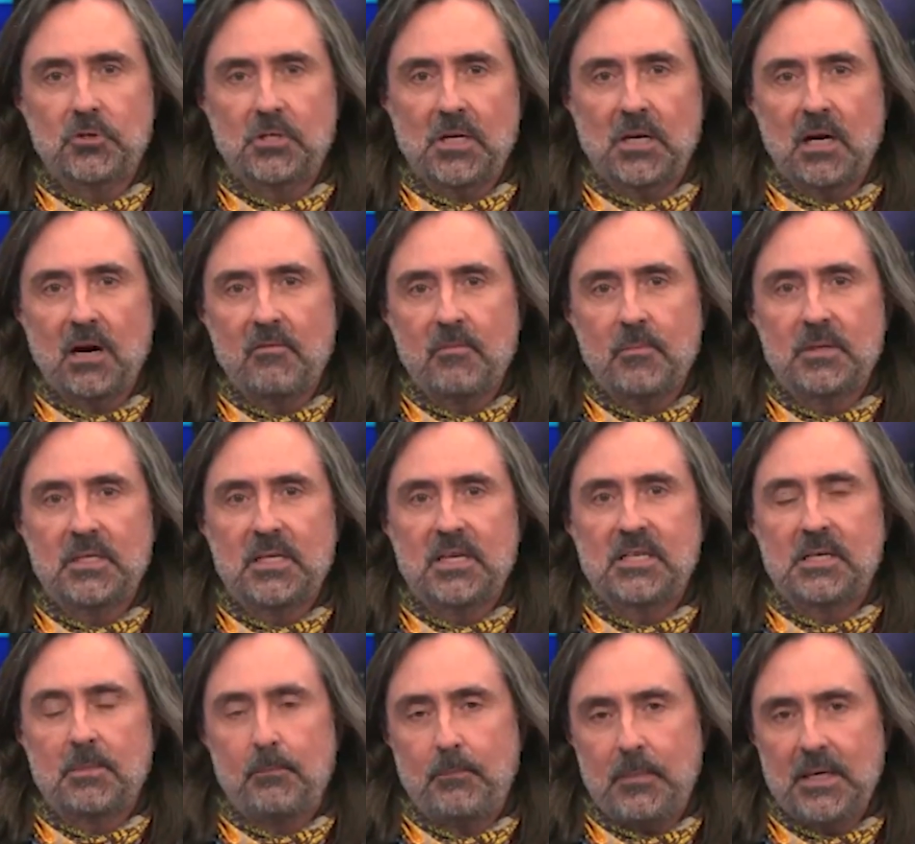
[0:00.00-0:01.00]
government is
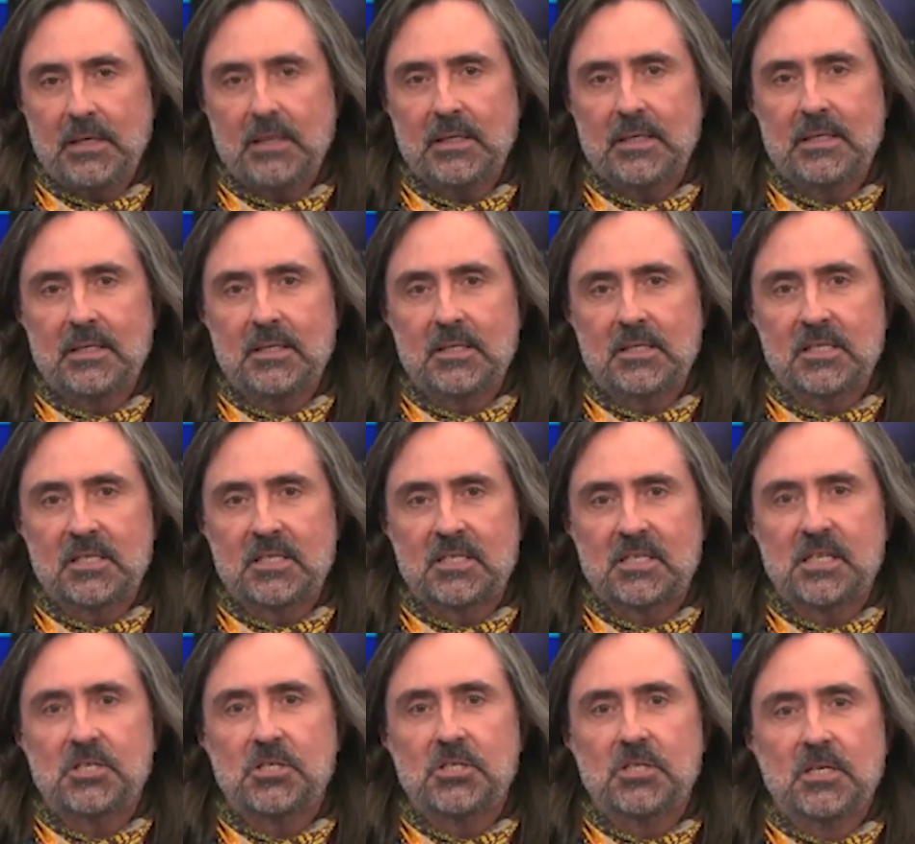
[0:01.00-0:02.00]
appealing the
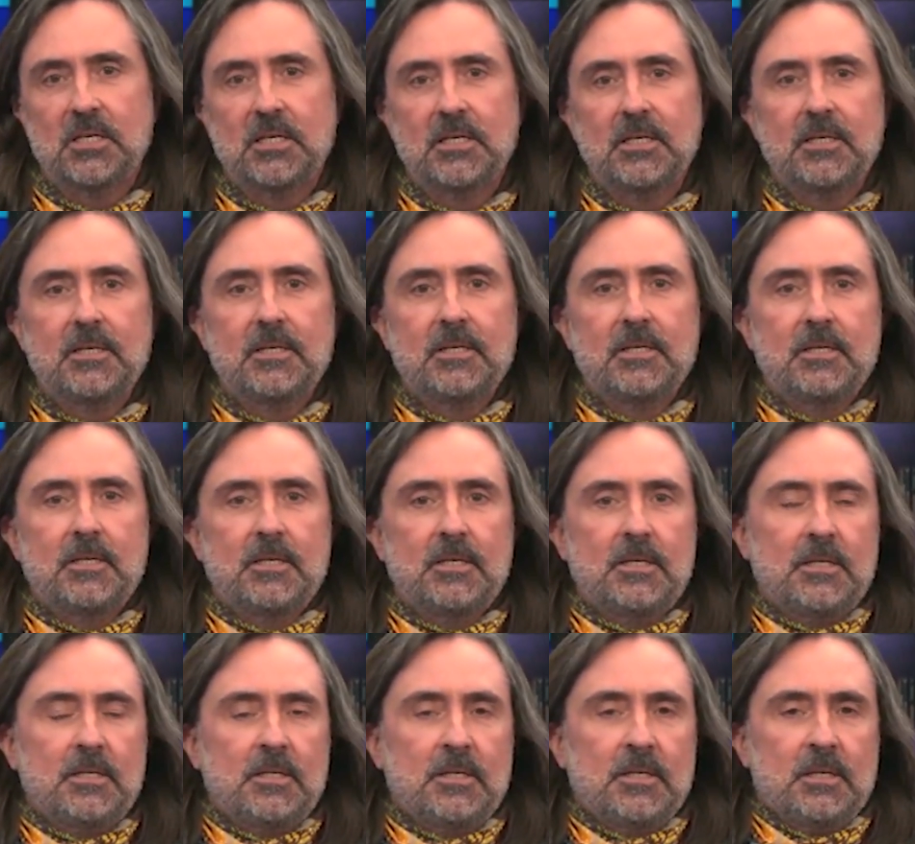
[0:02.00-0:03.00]
decision.
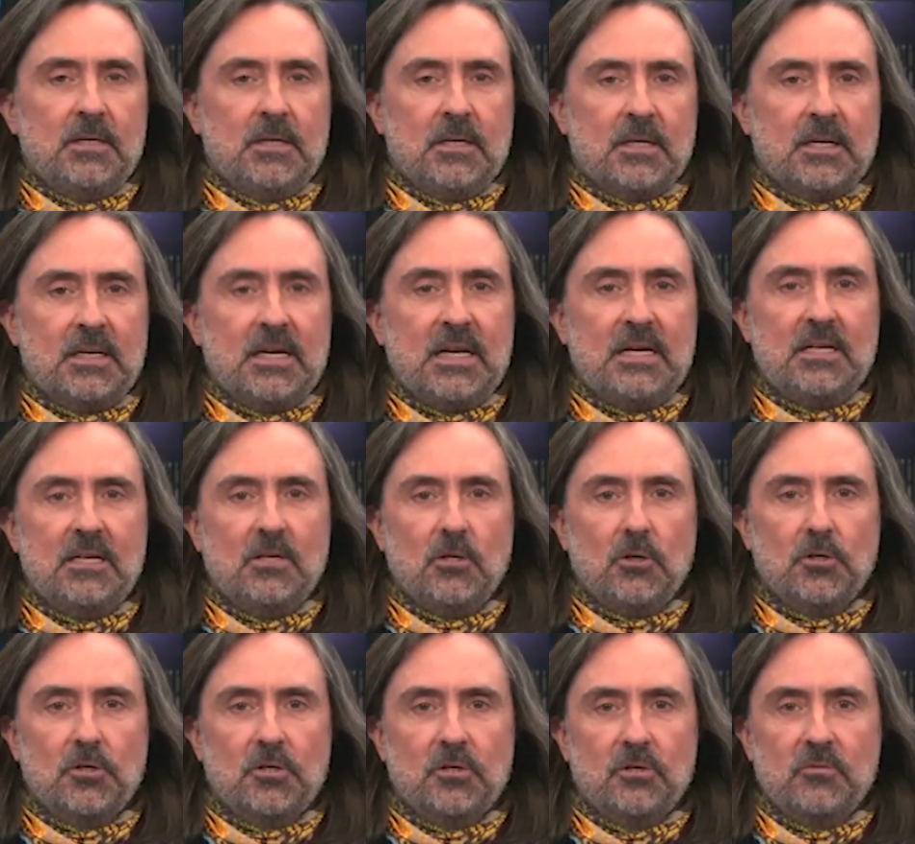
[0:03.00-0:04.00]
Canadian
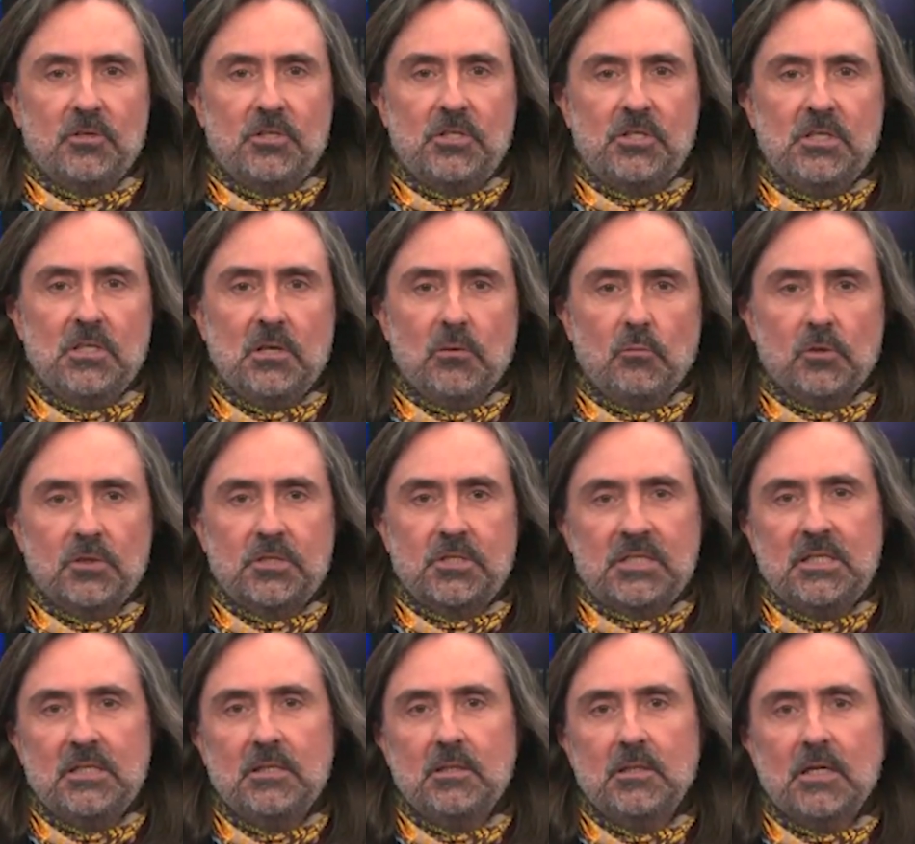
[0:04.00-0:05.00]
author Regina
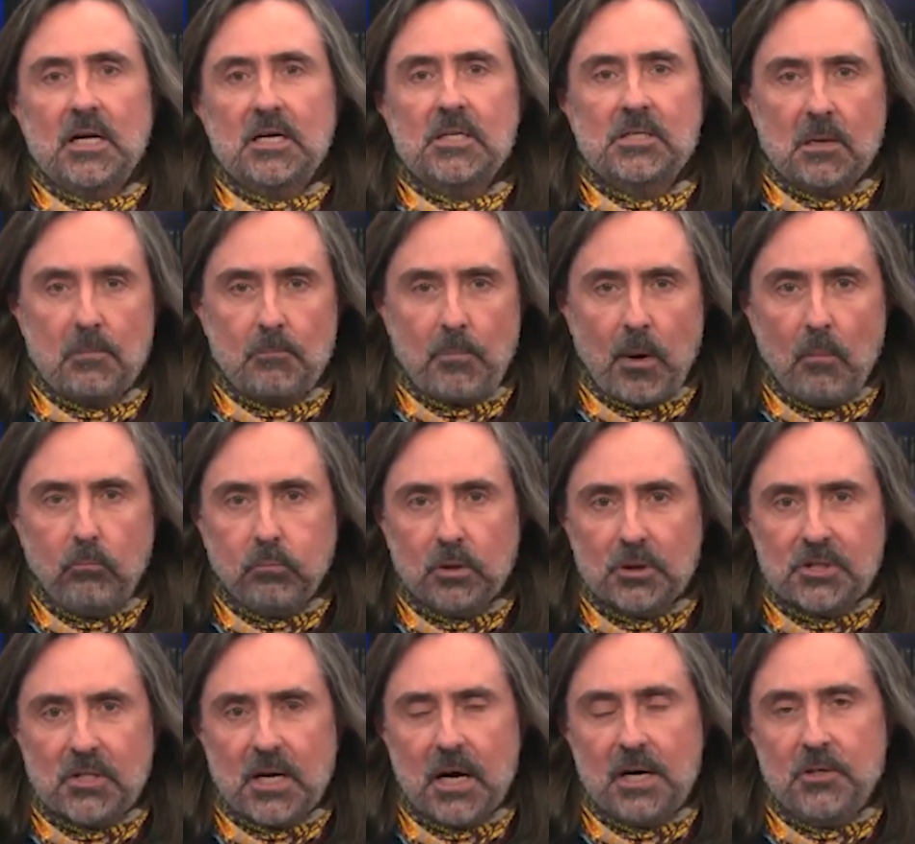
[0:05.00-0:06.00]
Watteau has
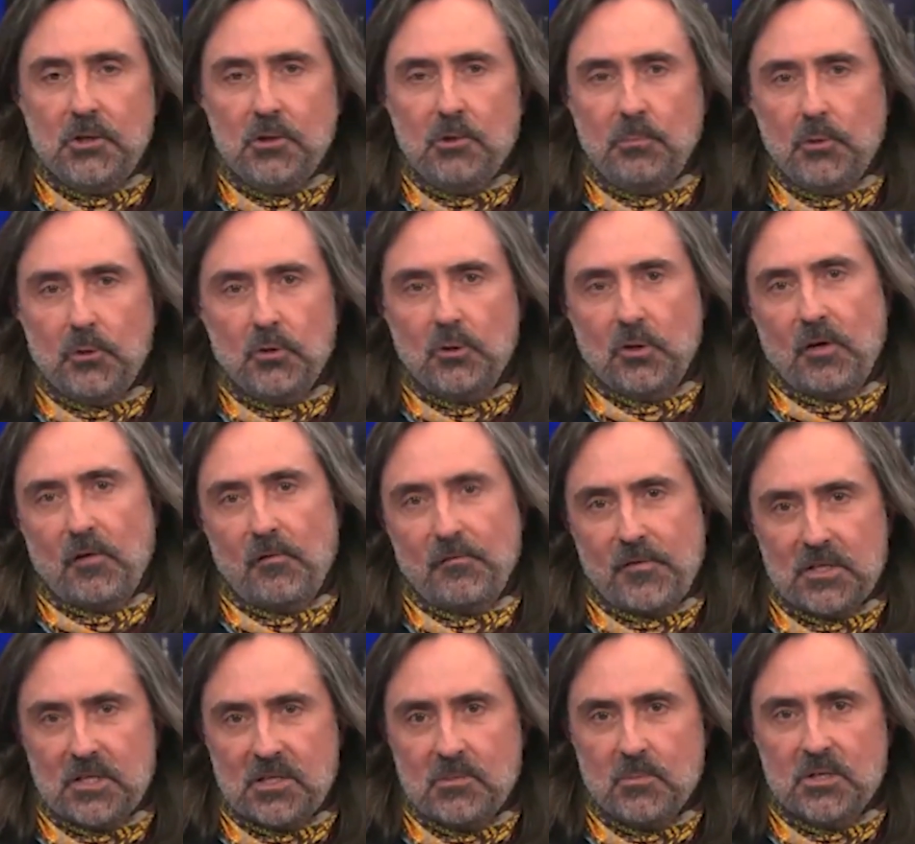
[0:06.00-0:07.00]
published a new book,
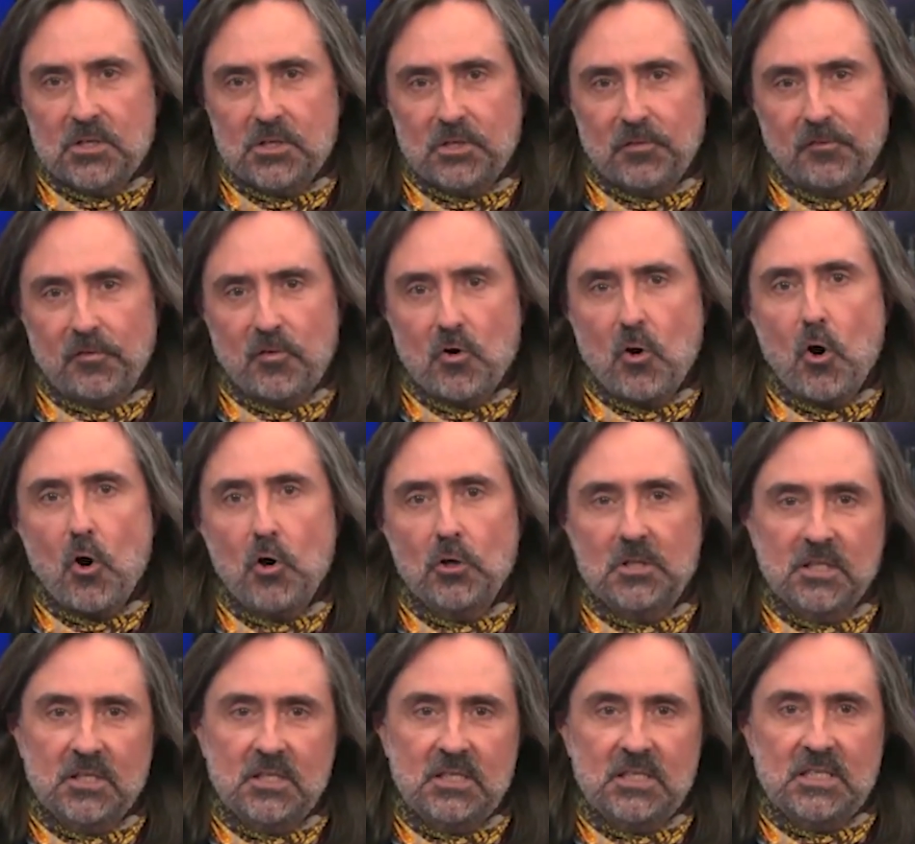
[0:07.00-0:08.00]
Fissman's Fraud,
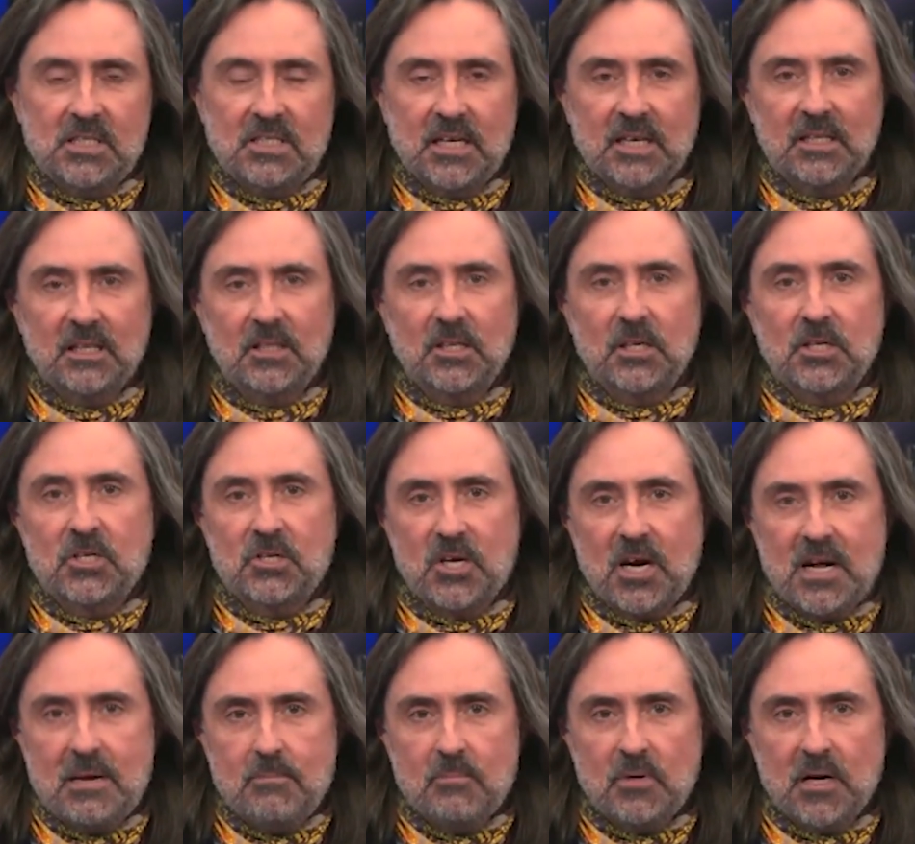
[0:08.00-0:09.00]
detailing the
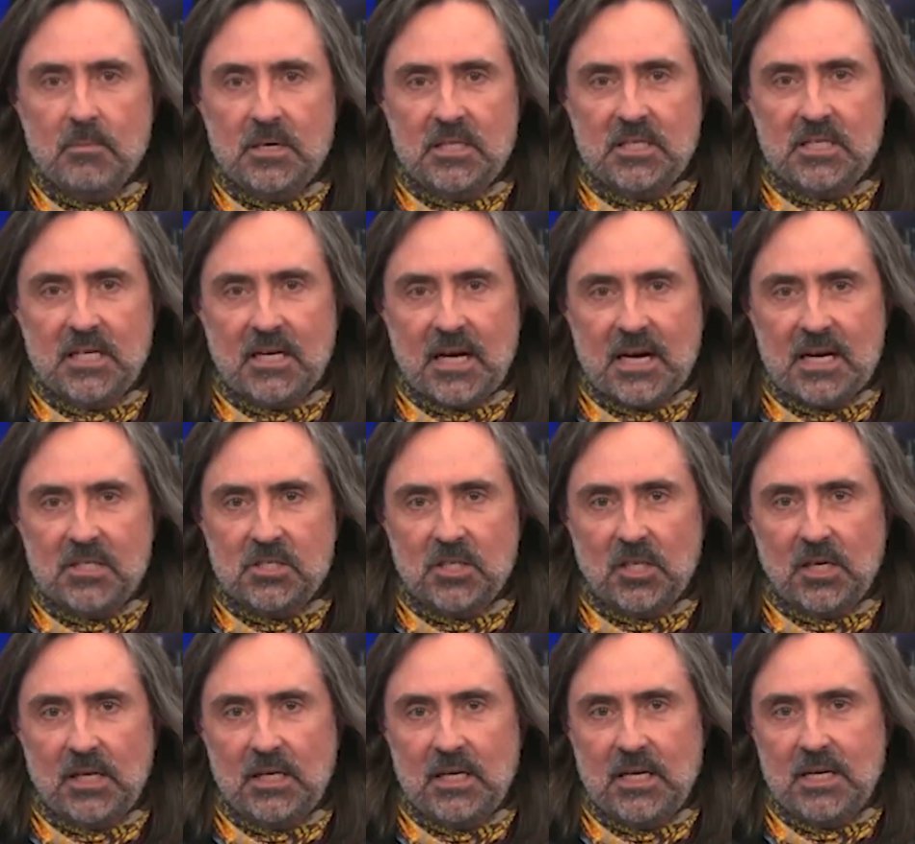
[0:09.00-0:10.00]
crime committed against
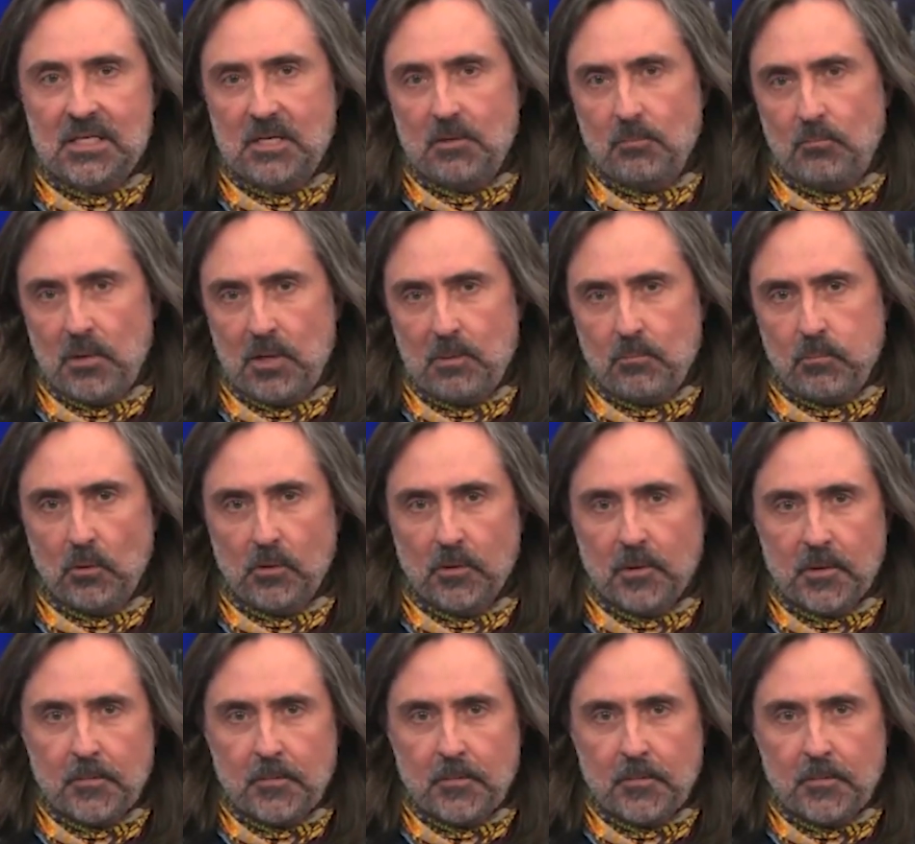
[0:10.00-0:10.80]
the Canadian people